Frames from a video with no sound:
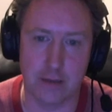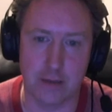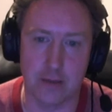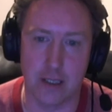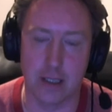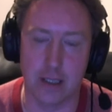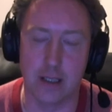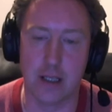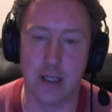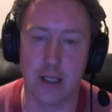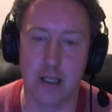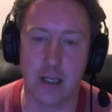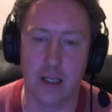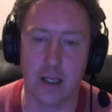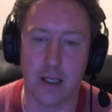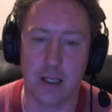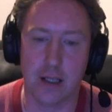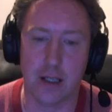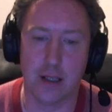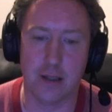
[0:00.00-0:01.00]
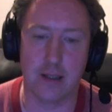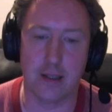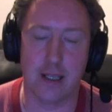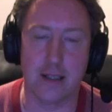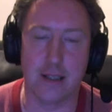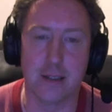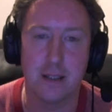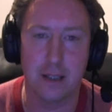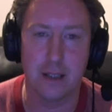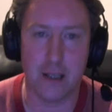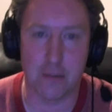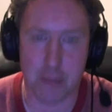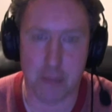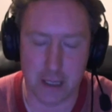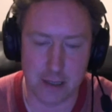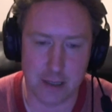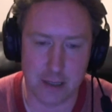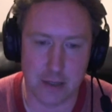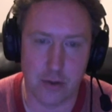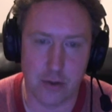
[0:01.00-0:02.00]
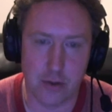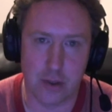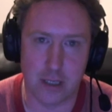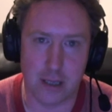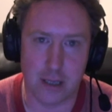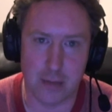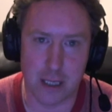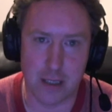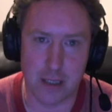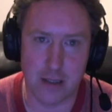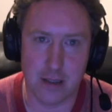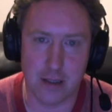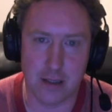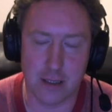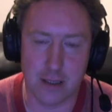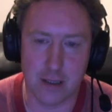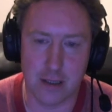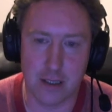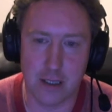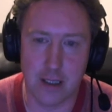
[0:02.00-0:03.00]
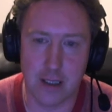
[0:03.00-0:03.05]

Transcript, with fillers: Right, the internet brings a new dimension to it.